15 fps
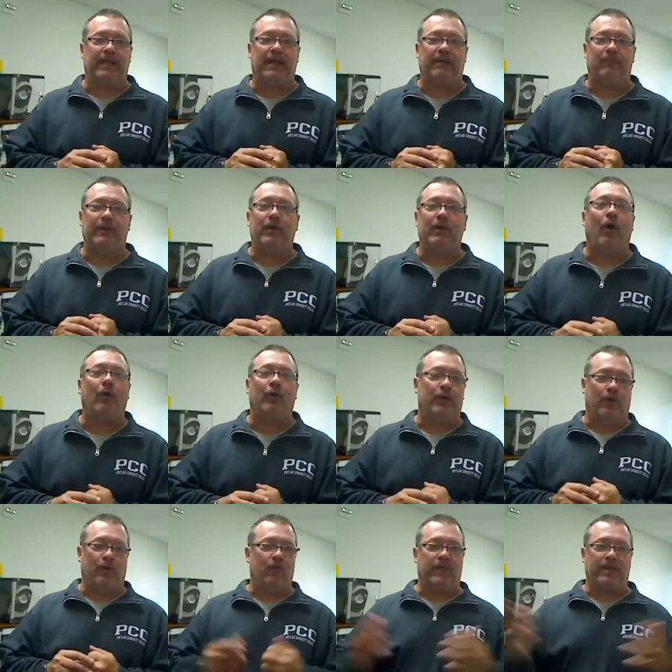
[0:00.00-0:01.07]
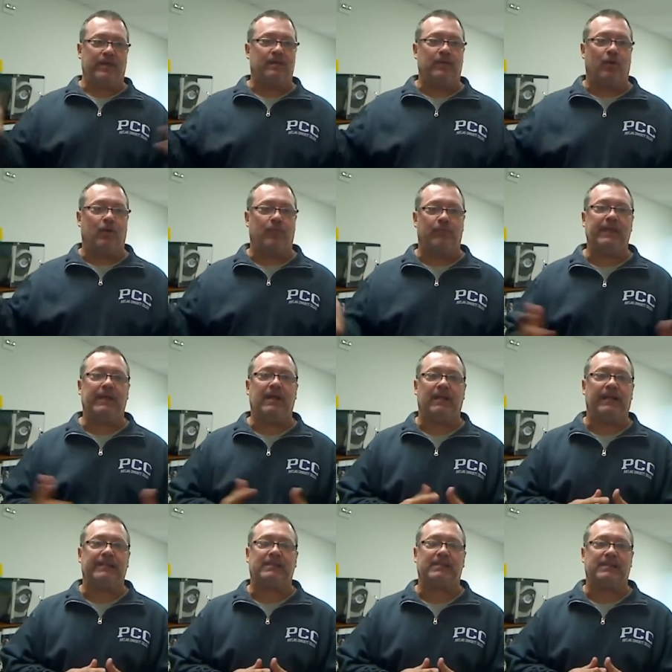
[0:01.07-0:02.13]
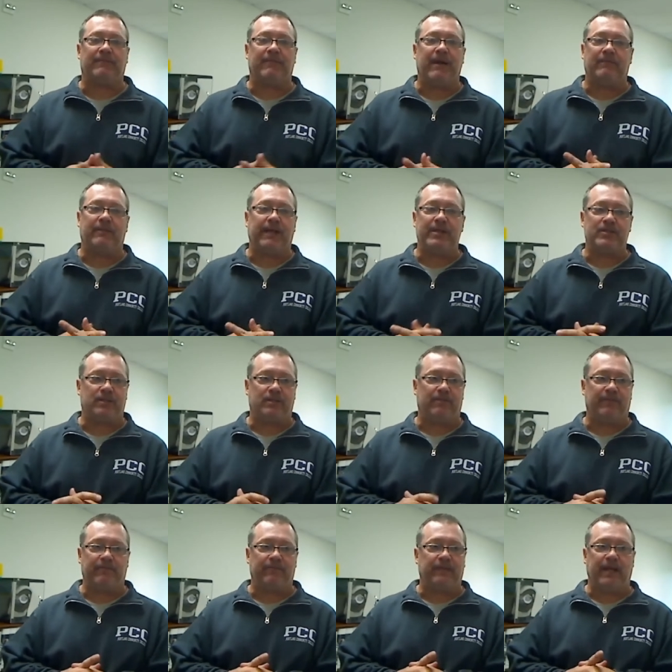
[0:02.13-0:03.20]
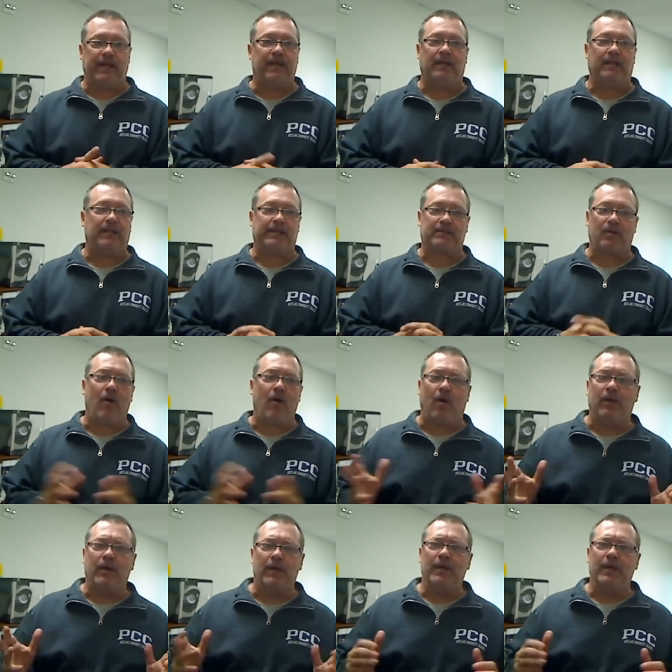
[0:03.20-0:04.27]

And we all know that BLS is the foundation of every ALS call.